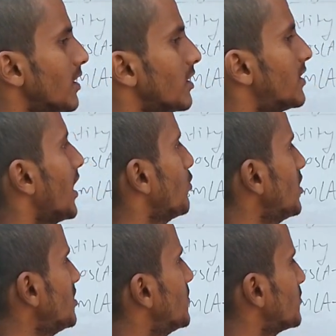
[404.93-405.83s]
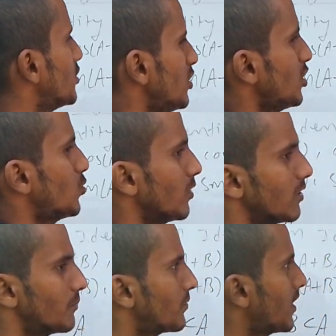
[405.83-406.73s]
they are what? Equal.
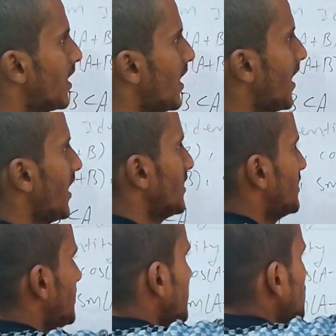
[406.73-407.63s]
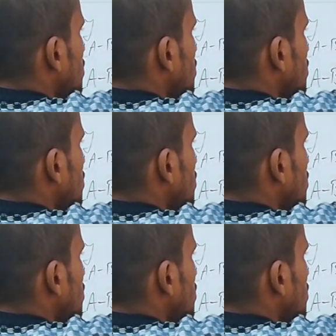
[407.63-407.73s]
And these